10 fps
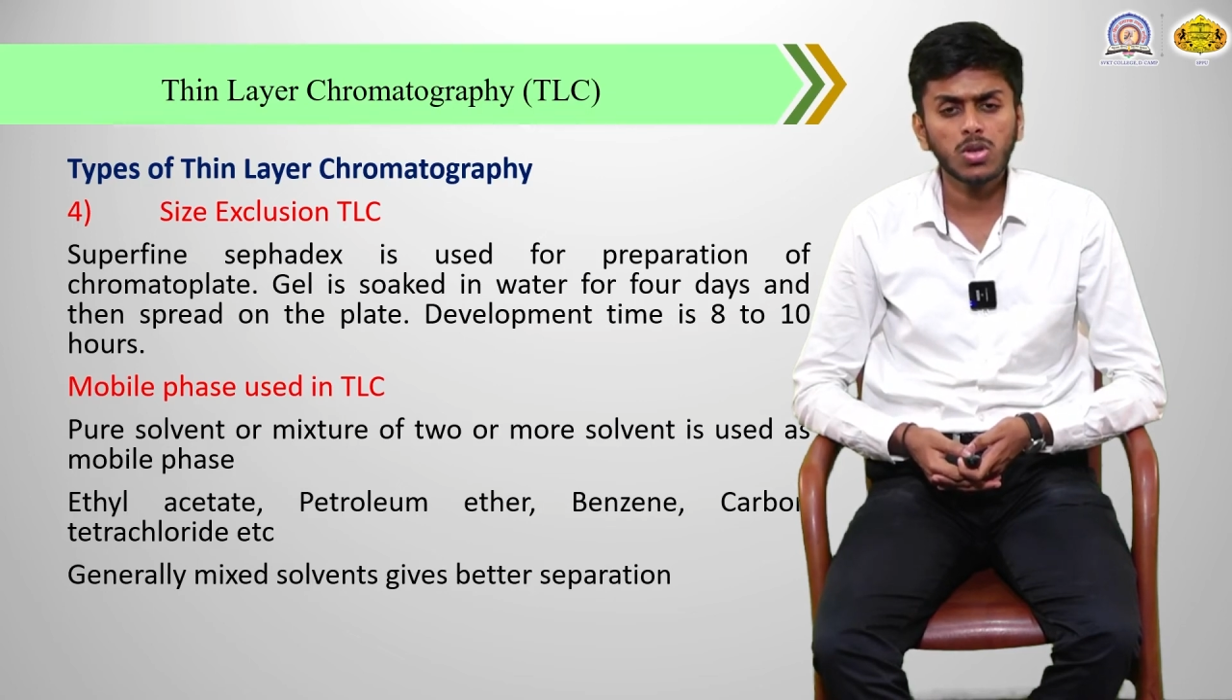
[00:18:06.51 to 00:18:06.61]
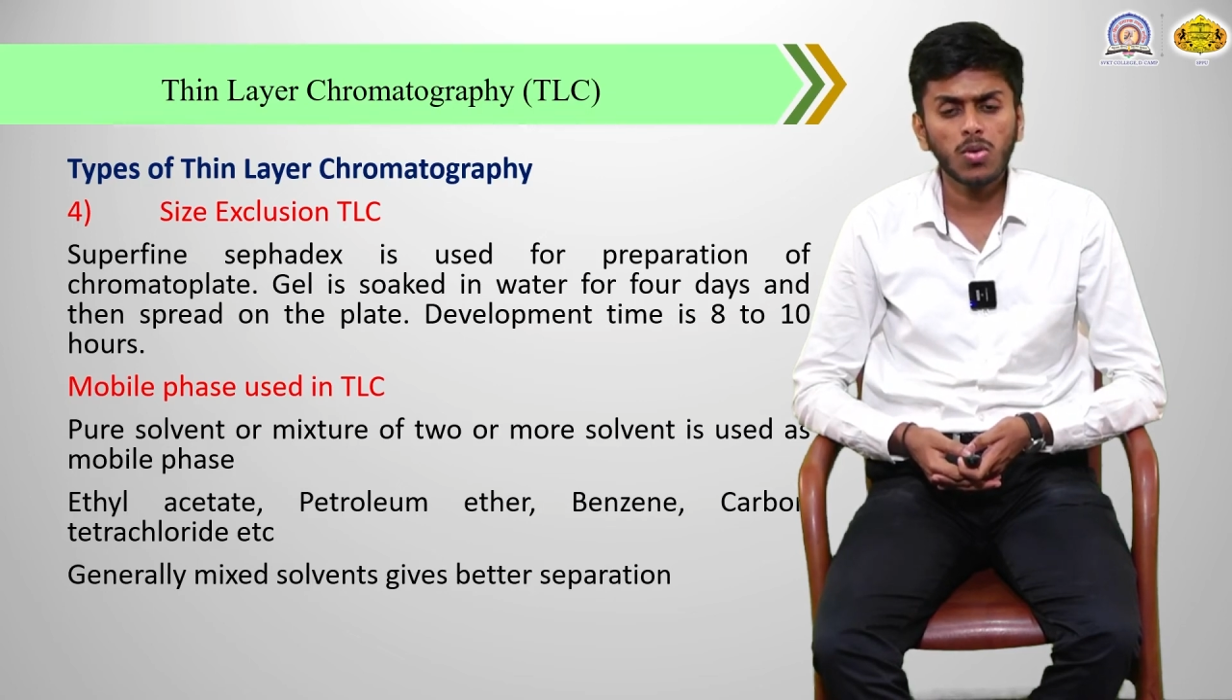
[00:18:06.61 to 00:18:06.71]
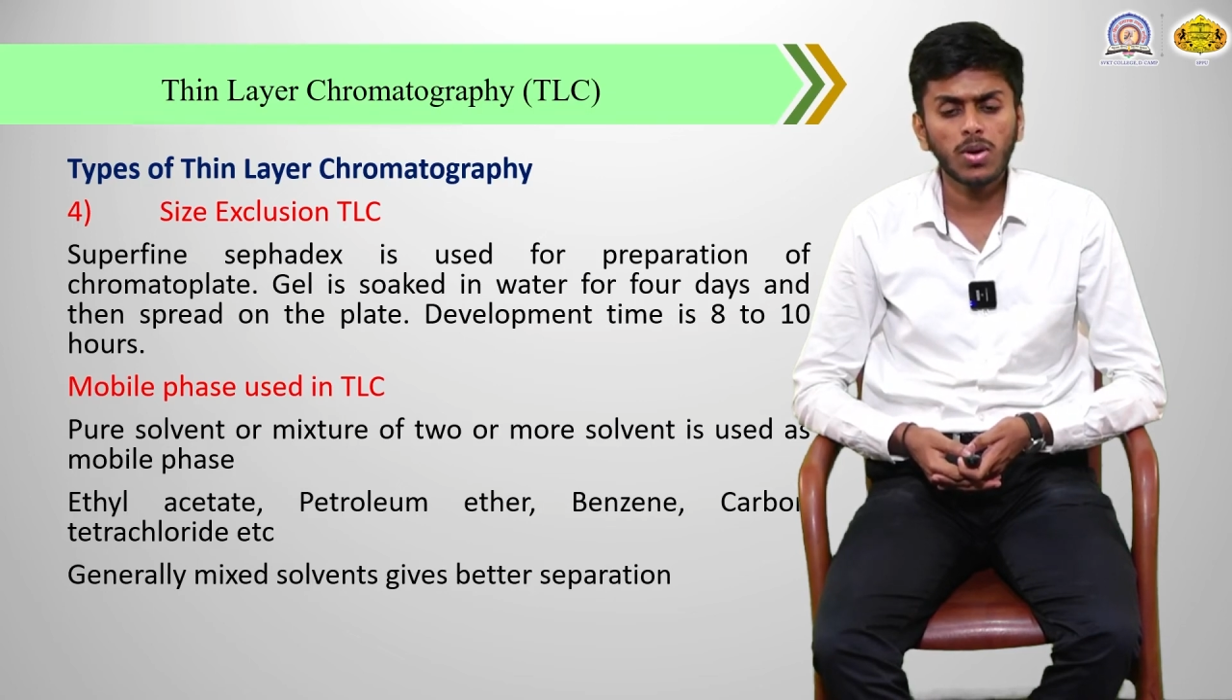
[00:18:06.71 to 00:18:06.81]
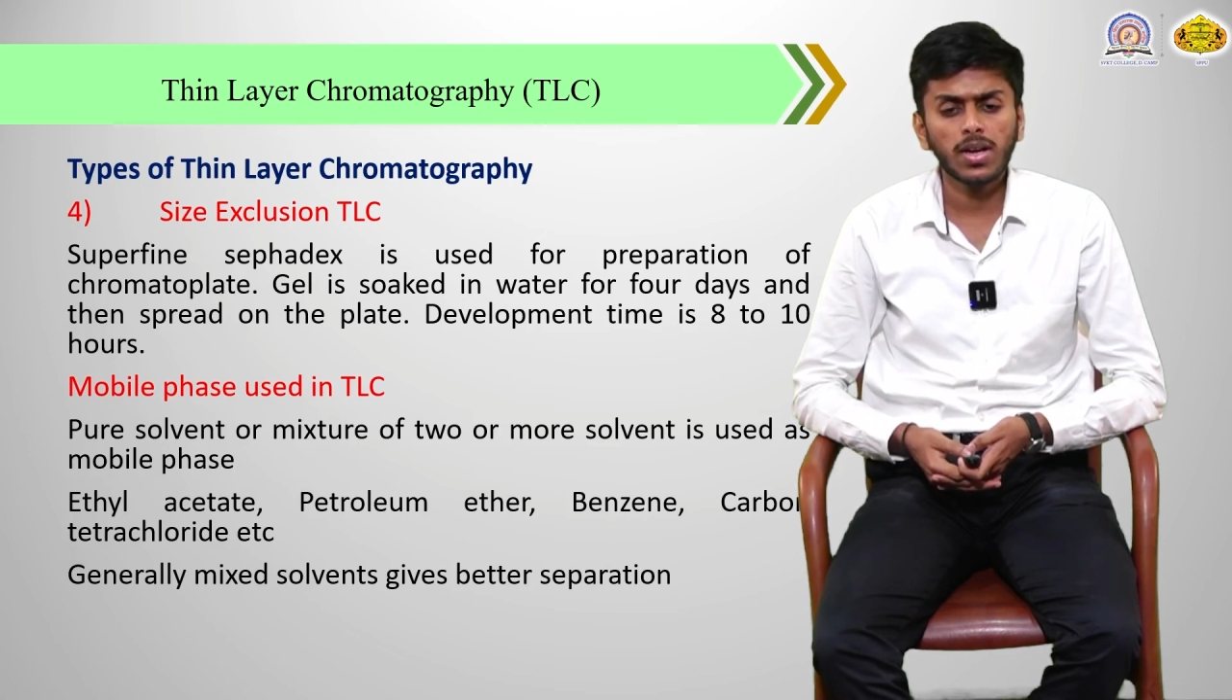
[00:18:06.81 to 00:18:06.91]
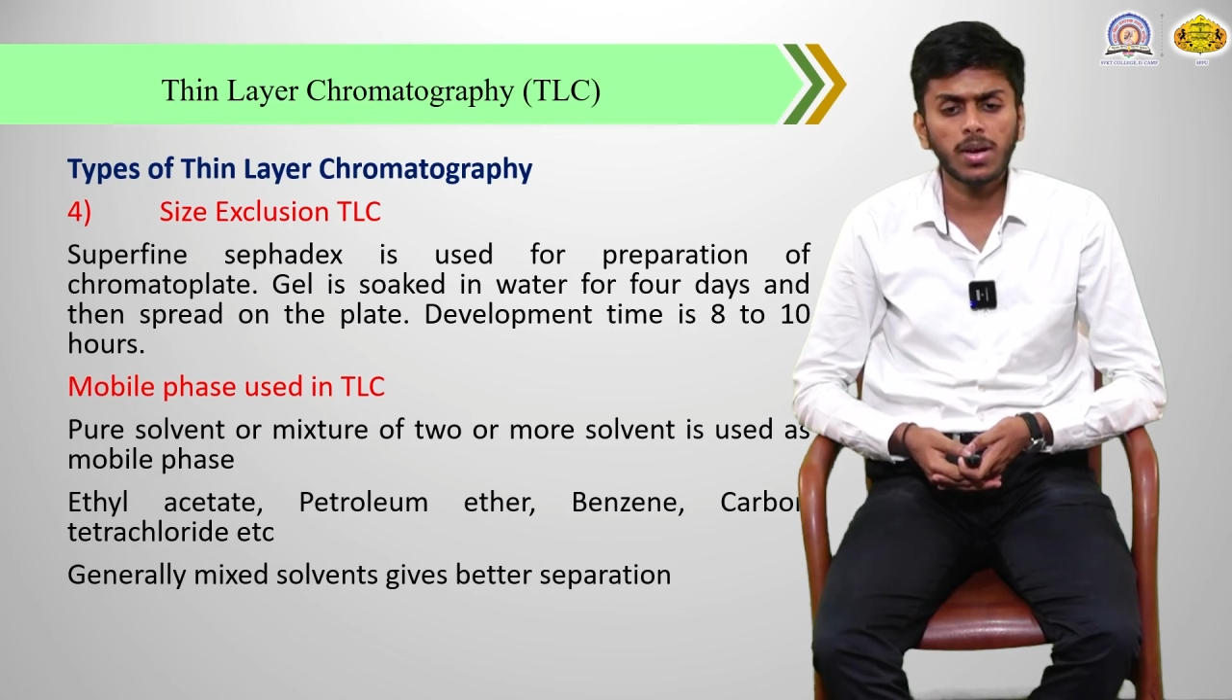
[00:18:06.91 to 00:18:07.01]

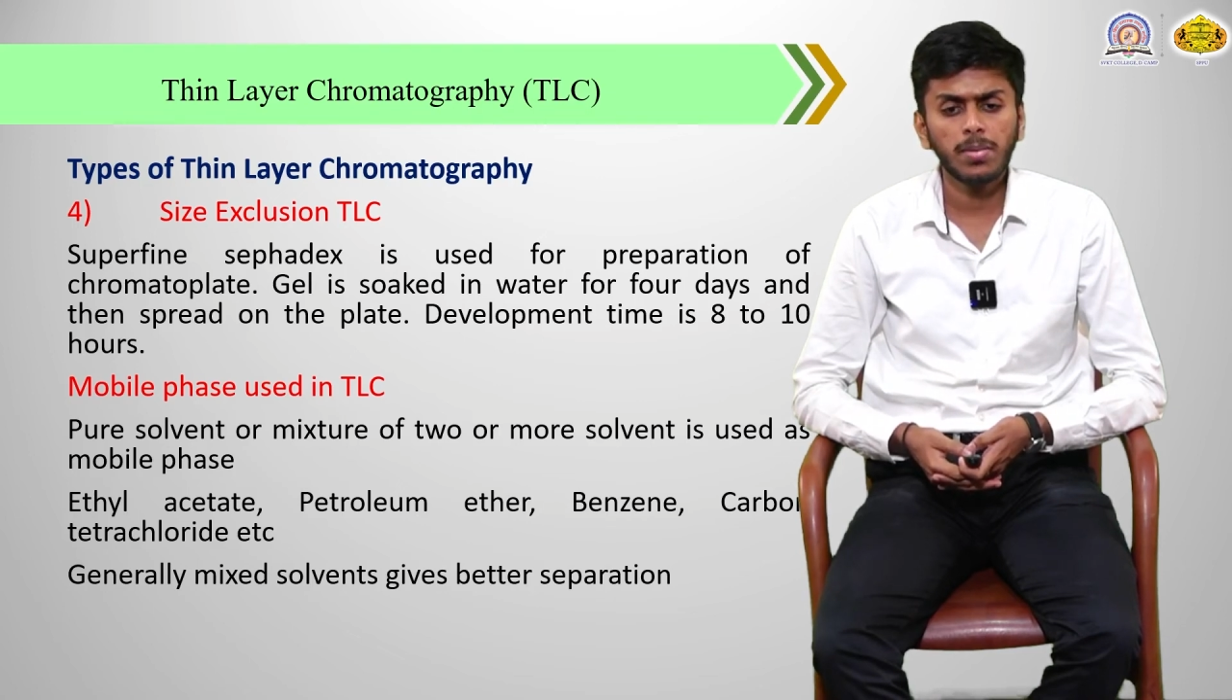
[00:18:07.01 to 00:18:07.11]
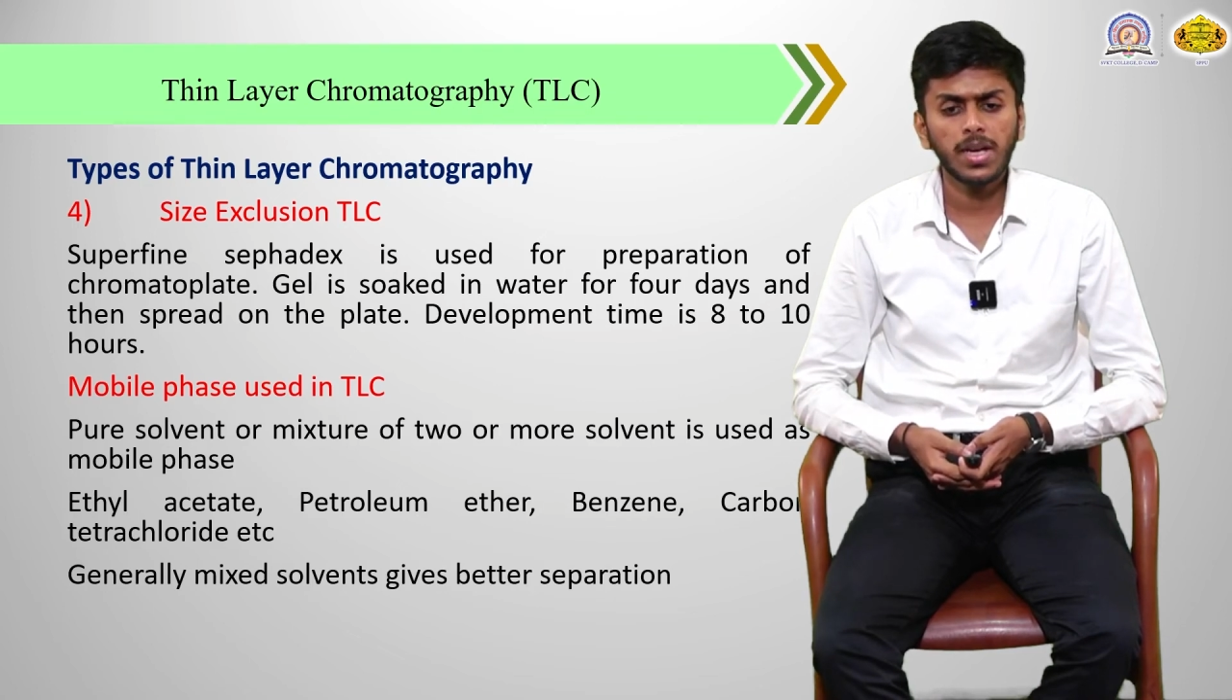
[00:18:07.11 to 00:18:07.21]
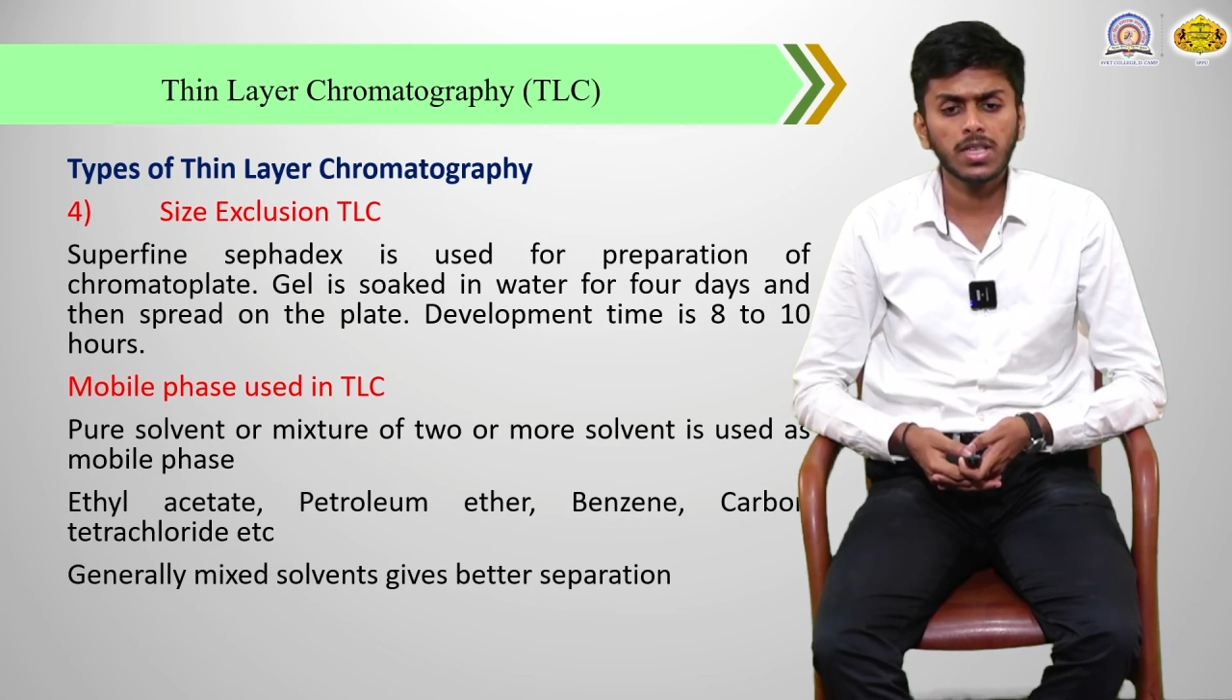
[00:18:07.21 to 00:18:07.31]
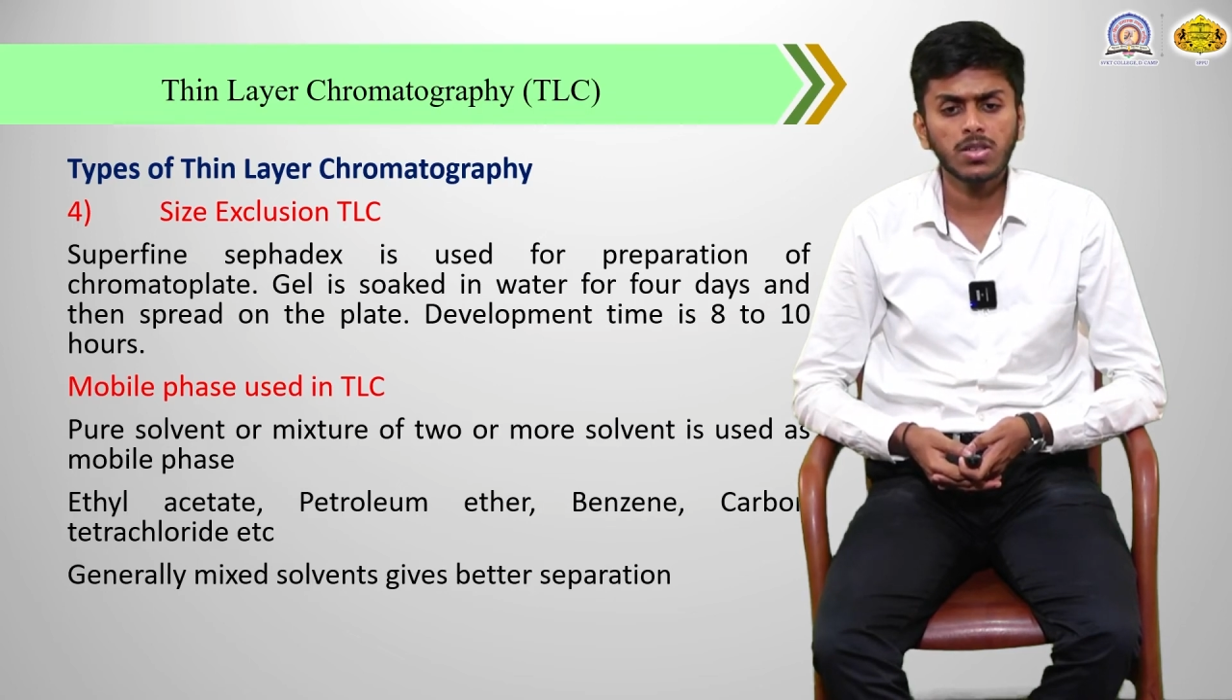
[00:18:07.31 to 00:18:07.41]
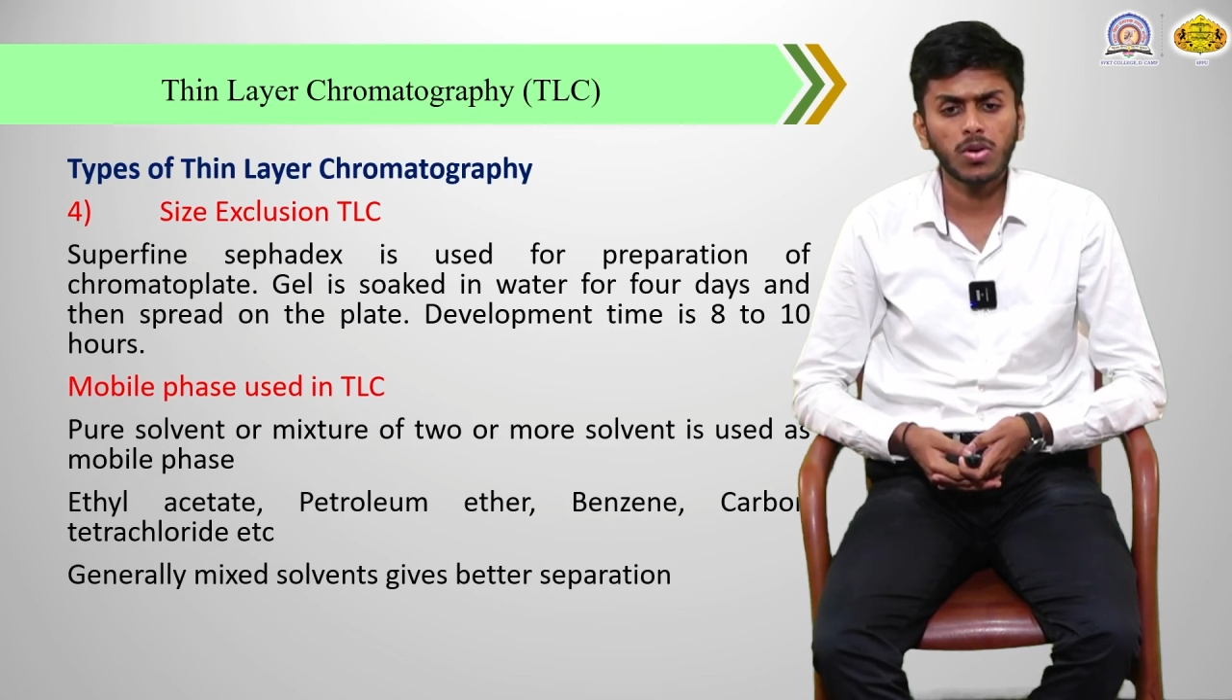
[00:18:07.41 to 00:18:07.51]
solvents are
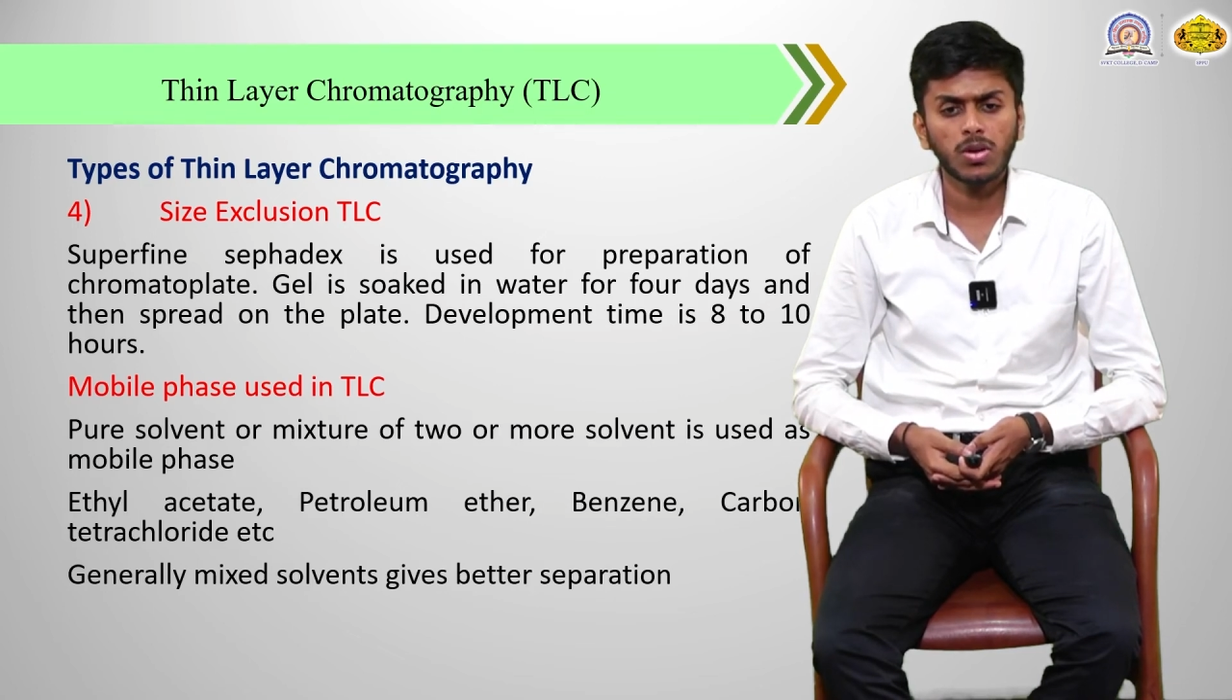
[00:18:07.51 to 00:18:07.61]
mixed